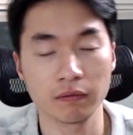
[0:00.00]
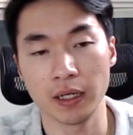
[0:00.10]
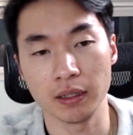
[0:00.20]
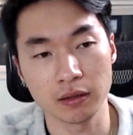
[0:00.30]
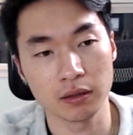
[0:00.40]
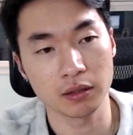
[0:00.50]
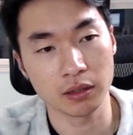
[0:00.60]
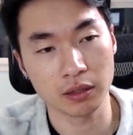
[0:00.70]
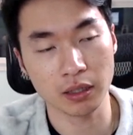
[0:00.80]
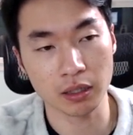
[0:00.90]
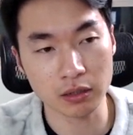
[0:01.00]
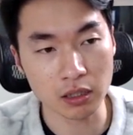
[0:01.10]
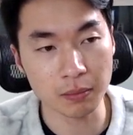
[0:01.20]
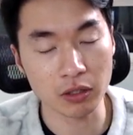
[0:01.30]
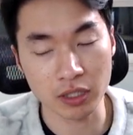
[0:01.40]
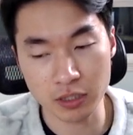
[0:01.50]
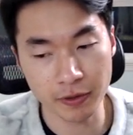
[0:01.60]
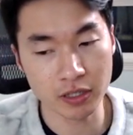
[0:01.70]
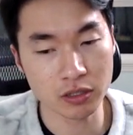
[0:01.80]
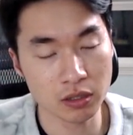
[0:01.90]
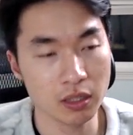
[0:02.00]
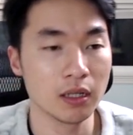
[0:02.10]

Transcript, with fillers: right? They're going to talk about your experience,